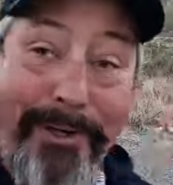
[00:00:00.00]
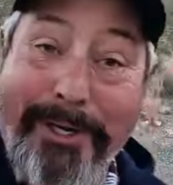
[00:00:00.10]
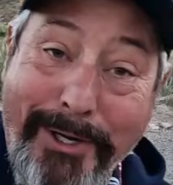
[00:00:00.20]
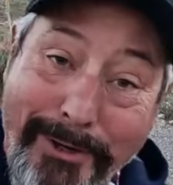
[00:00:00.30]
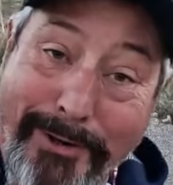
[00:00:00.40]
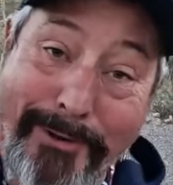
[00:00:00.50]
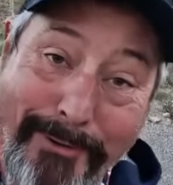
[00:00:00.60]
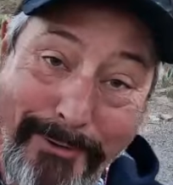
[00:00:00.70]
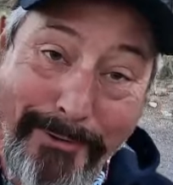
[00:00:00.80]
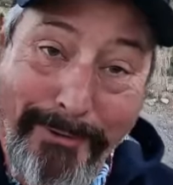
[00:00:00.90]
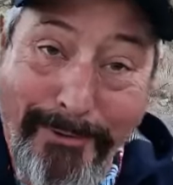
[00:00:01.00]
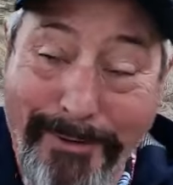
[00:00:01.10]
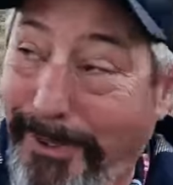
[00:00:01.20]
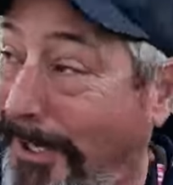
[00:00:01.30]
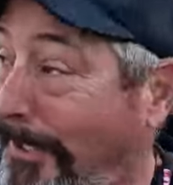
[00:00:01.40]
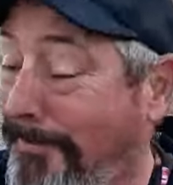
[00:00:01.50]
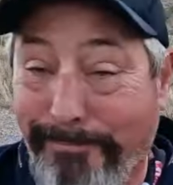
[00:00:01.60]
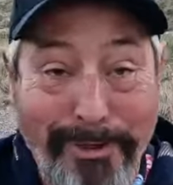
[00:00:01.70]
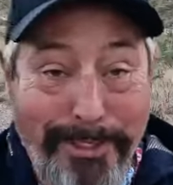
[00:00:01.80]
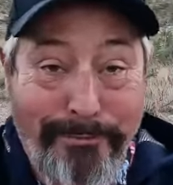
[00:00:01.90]
here.
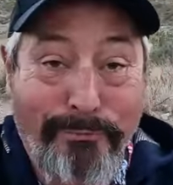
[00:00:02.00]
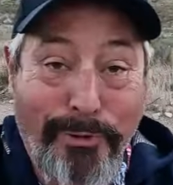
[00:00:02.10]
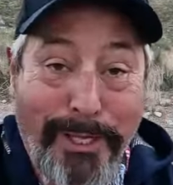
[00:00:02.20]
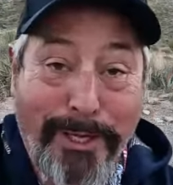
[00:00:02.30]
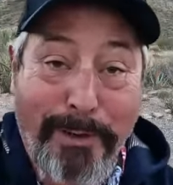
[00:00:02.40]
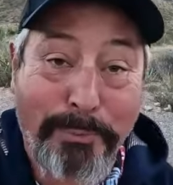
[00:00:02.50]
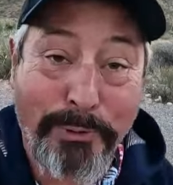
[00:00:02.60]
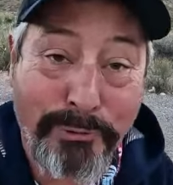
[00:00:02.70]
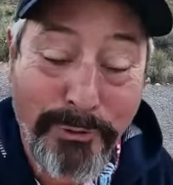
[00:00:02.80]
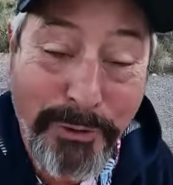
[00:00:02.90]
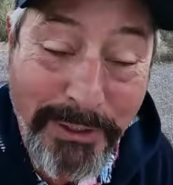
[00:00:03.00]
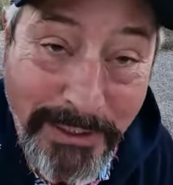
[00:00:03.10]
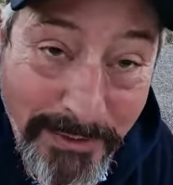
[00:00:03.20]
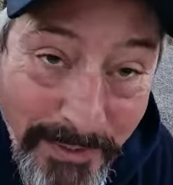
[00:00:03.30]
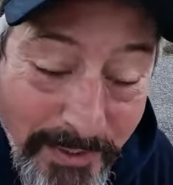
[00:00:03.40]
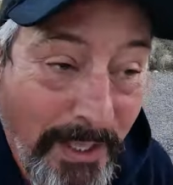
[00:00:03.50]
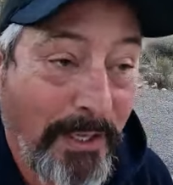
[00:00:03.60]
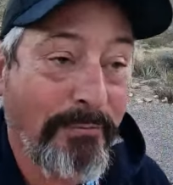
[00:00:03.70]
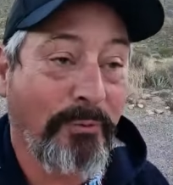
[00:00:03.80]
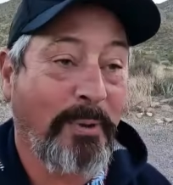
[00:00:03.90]
thank you for that opportunity.
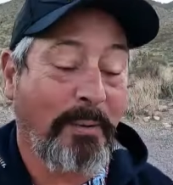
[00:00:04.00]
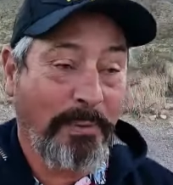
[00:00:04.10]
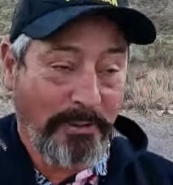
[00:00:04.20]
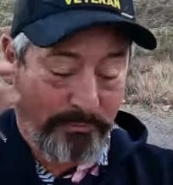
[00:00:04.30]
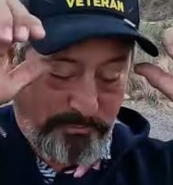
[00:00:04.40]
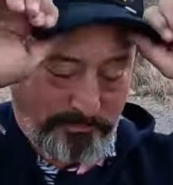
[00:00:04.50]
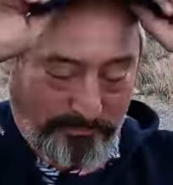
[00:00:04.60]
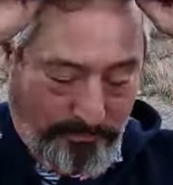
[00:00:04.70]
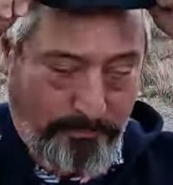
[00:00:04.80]
And for my patrons,